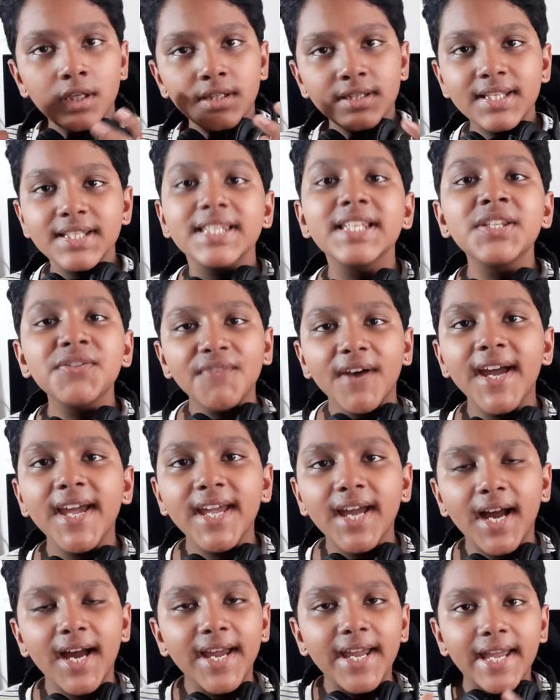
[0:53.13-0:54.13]
this is
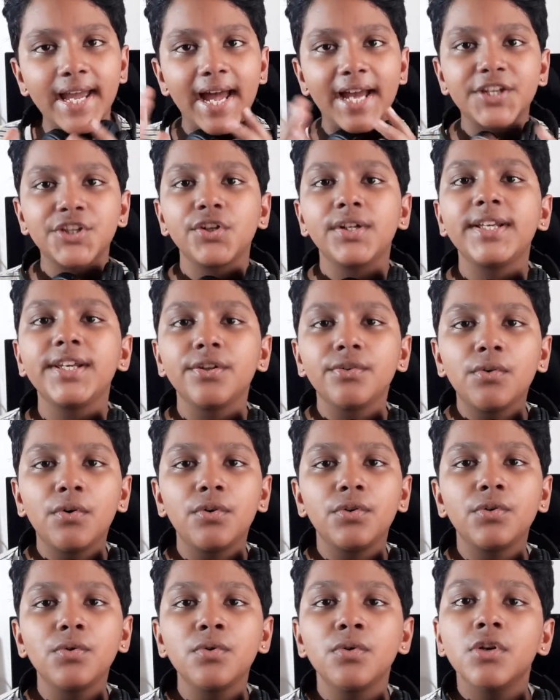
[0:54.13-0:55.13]
why I actually, you
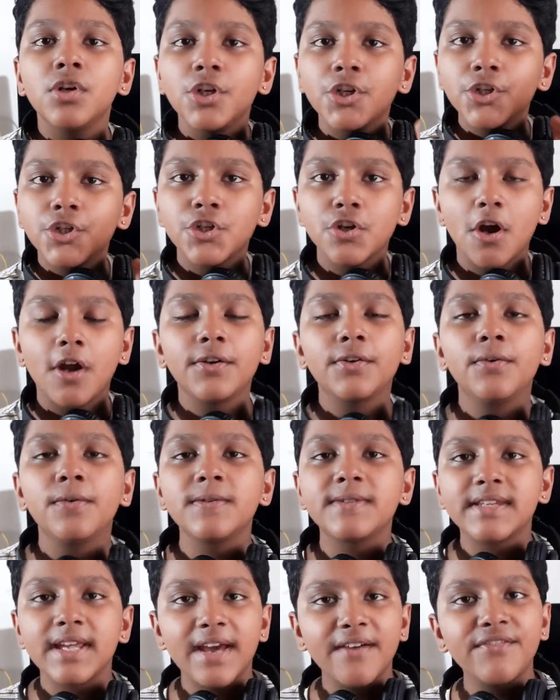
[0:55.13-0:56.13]
know, do short
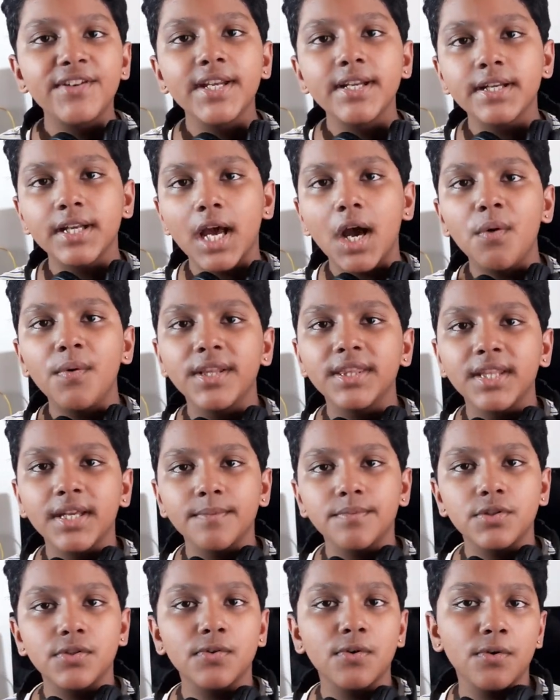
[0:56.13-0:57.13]
goals every now and
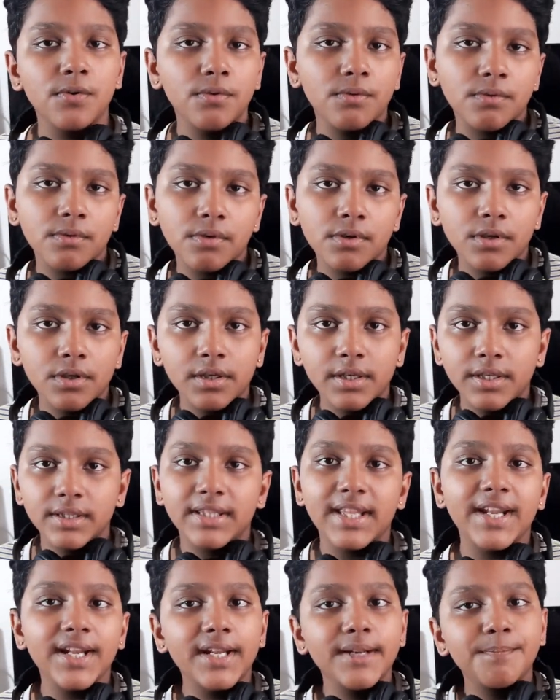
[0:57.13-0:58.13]
then. So
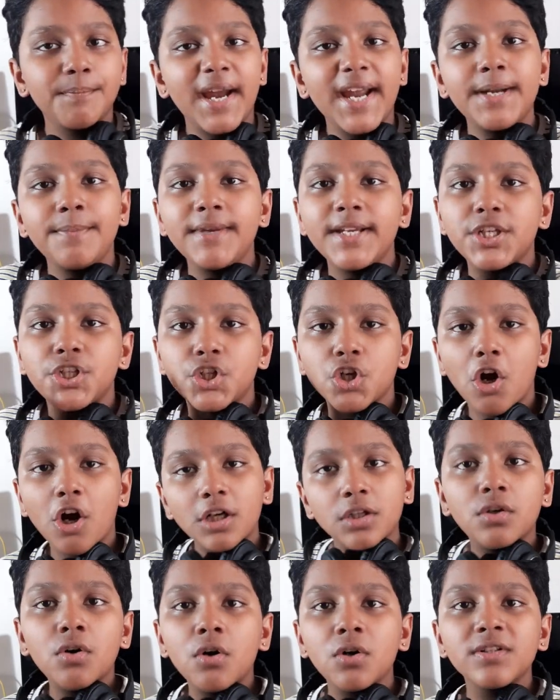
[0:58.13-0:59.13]
there might be
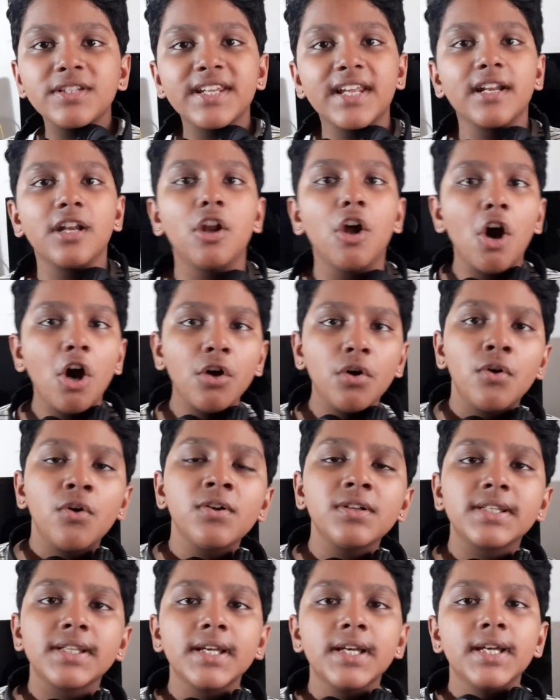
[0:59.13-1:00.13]
short goals and long
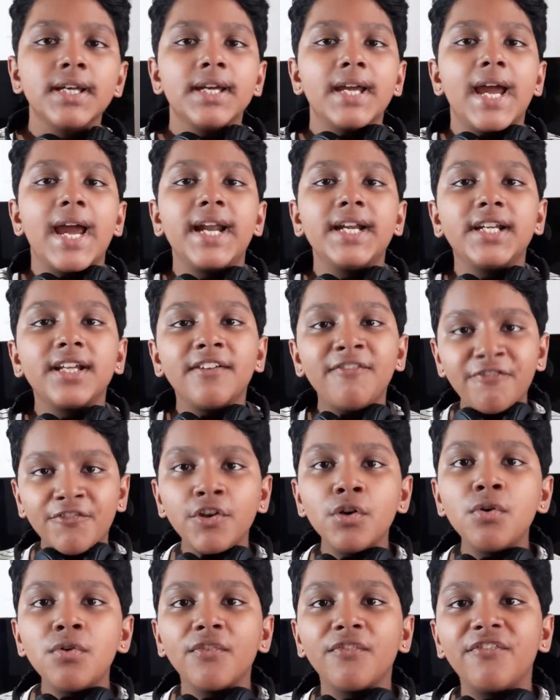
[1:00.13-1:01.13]
goals, and if
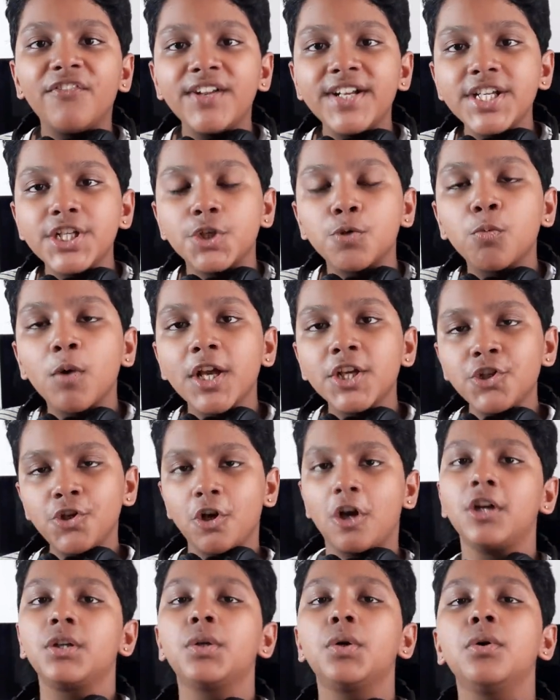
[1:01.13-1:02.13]
you finish one
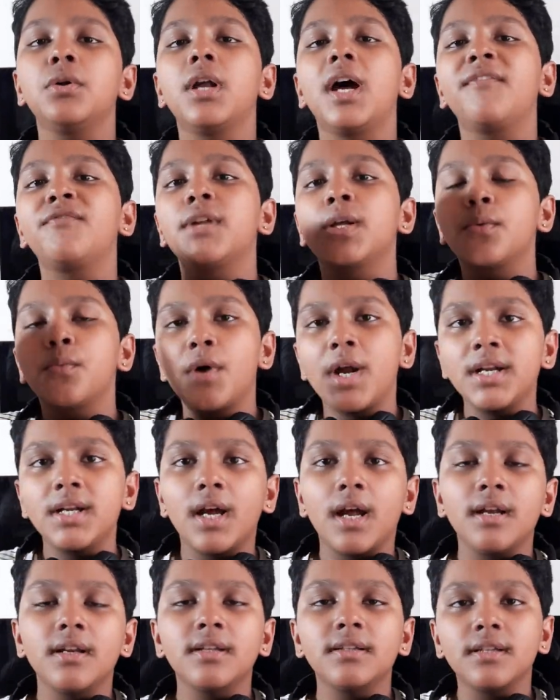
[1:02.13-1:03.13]
short goal after one
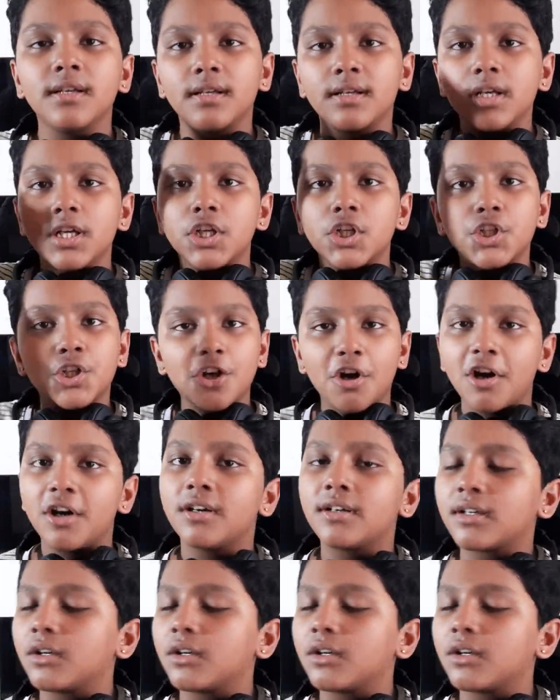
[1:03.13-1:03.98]
another short